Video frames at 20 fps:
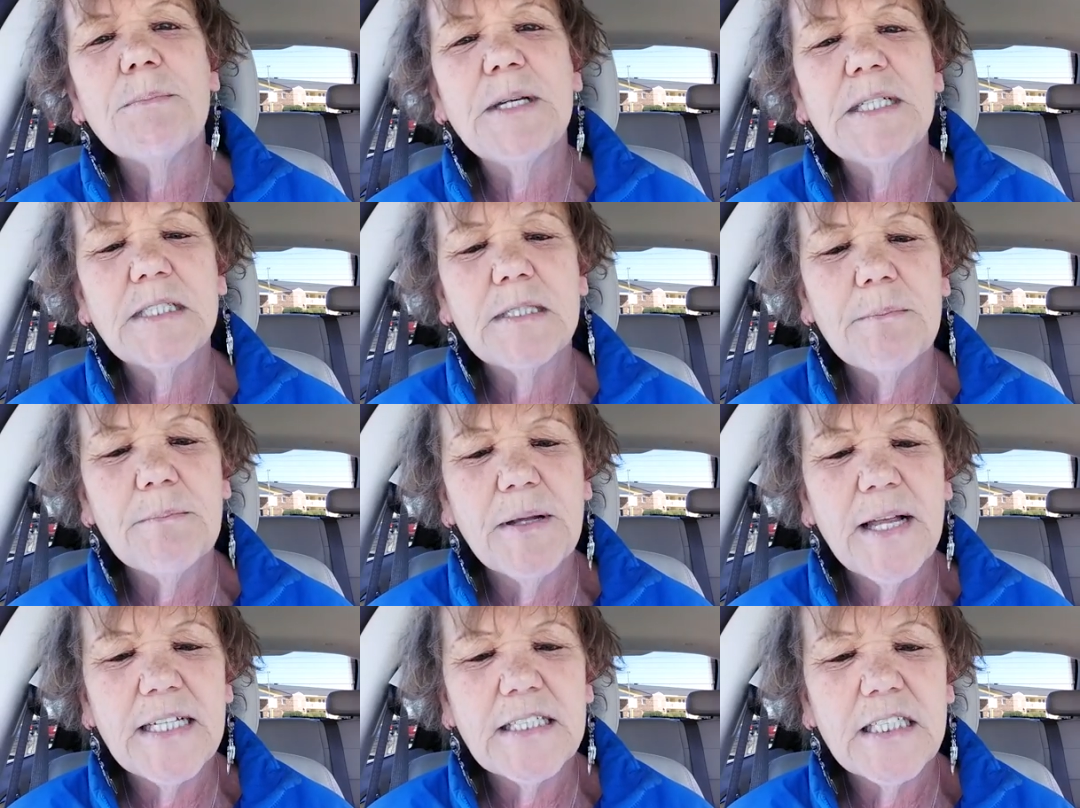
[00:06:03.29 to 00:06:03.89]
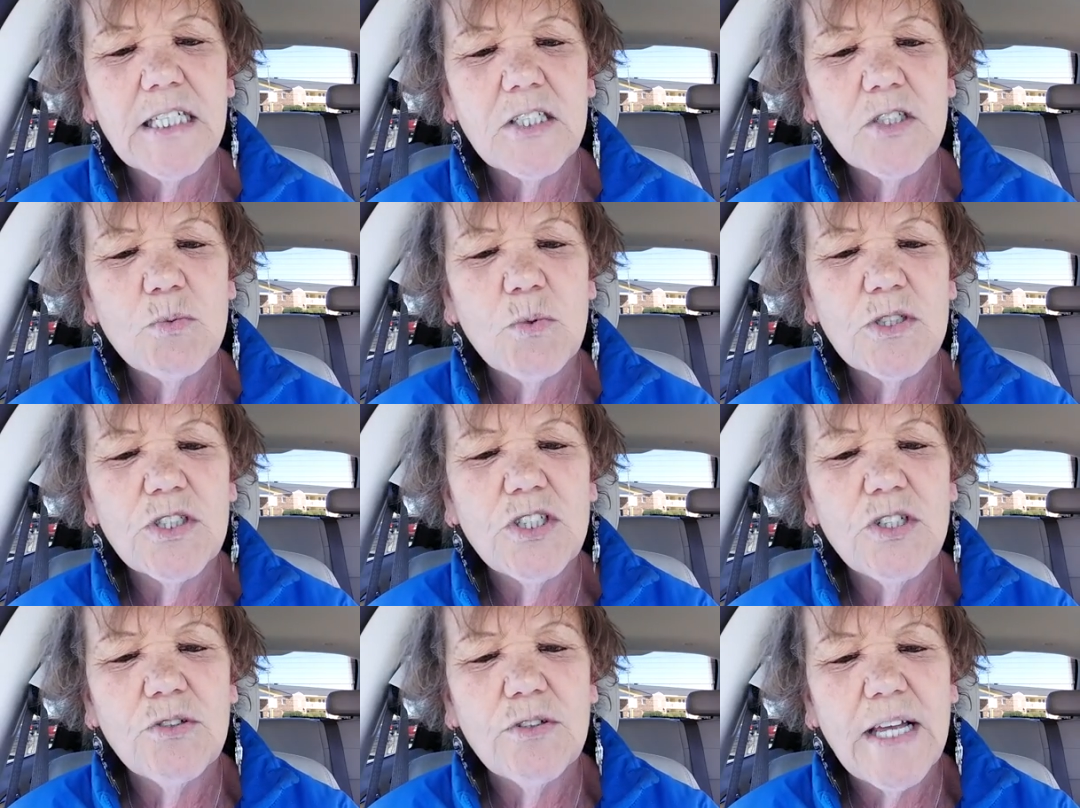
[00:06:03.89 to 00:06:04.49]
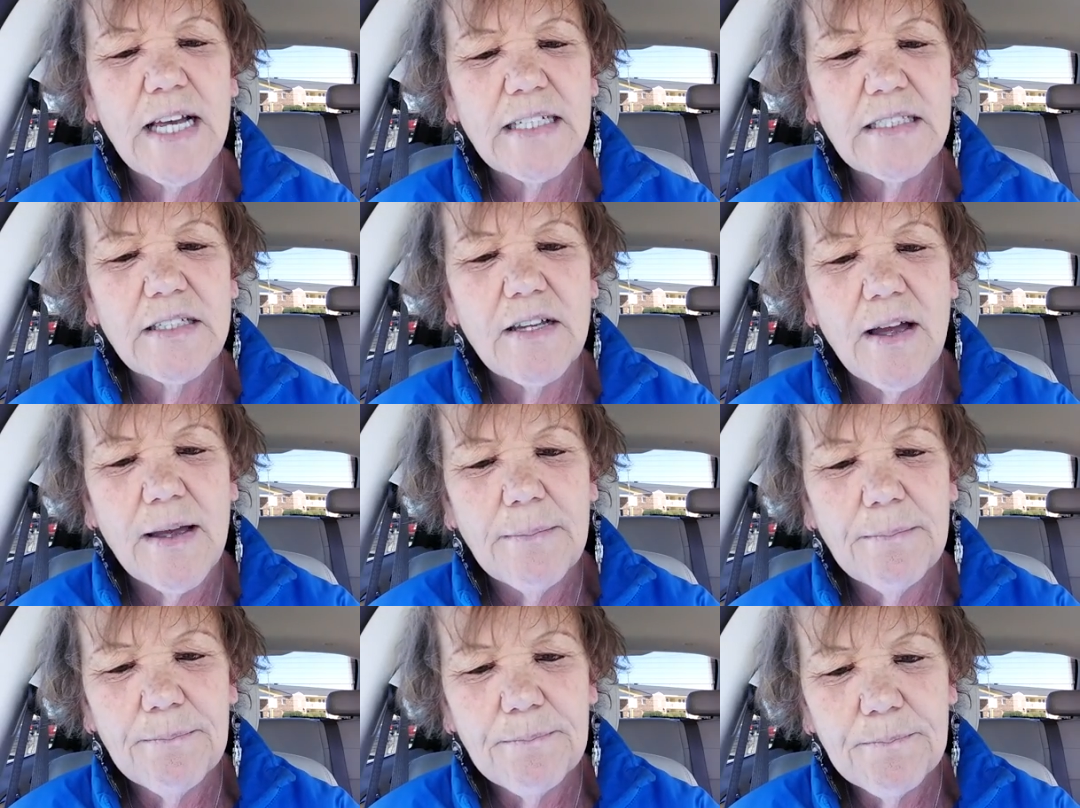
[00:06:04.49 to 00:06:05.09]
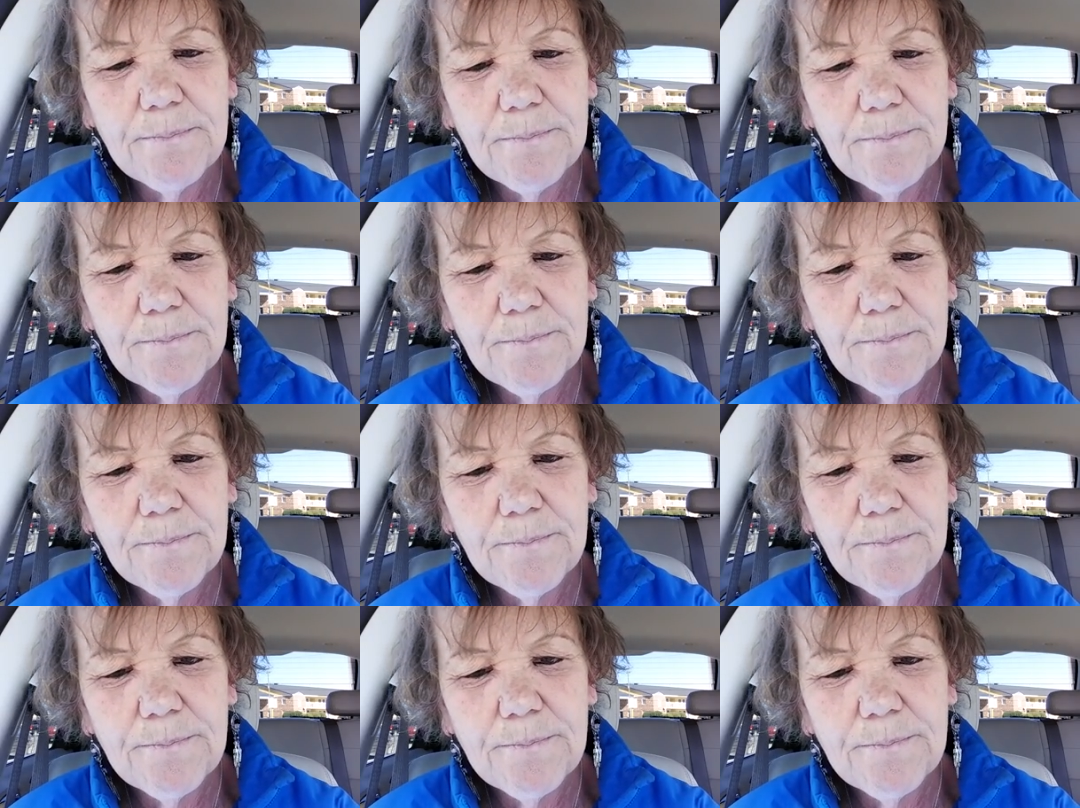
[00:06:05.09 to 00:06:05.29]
Peace and blessings. We'll see you next time.